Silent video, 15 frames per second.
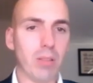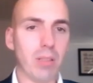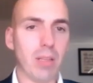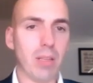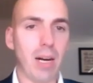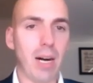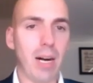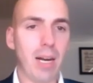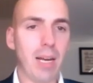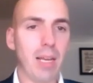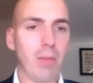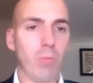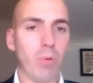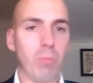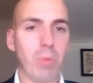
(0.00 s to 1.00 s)
The high
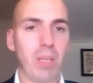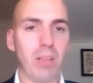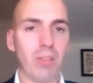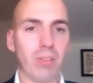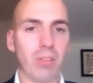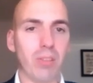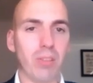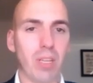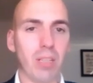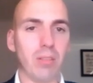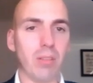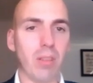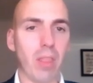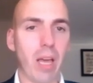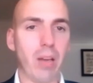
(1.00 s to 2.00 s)
would be
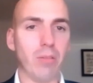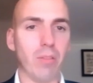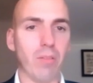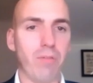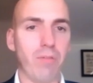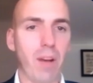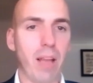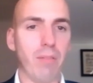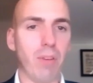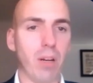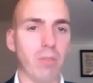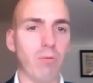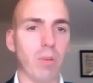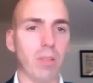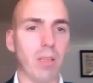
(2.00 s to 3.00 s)

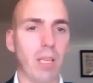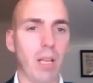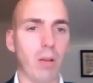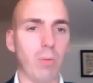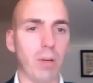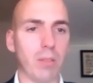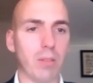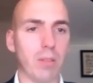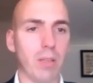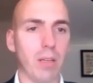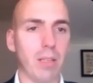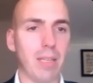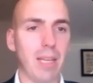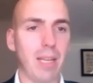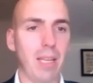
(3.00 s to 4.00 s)
6,500 kilowatts.
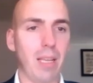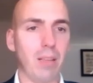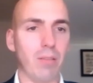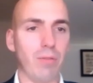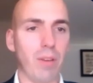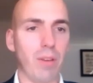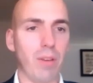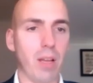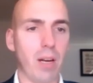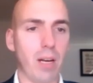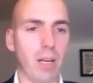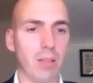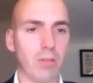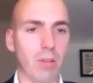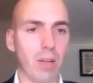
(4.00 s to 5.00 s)
That is very
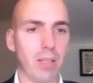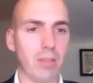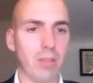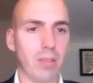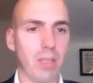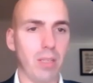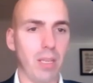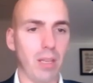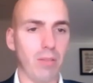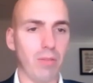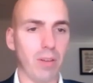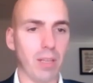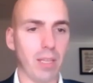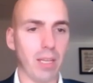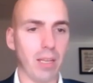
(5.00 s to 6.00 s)
high, so let's see if
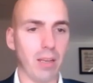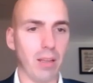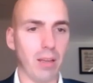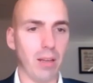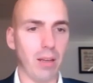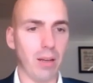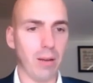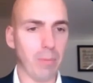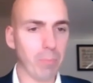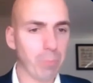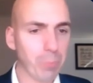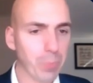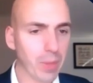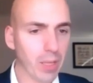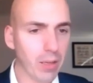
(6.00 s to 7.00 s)
I can
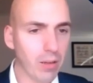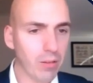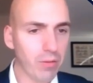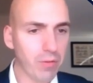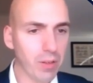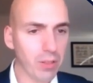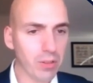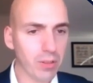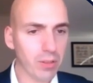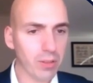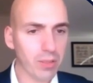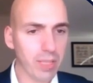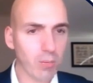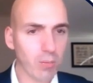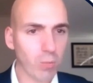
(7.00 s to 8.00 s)
filter
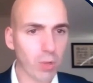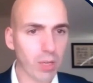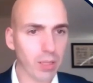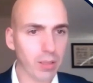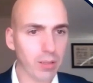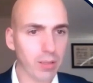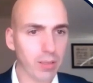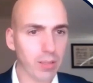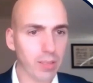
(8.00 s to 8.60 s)
that one.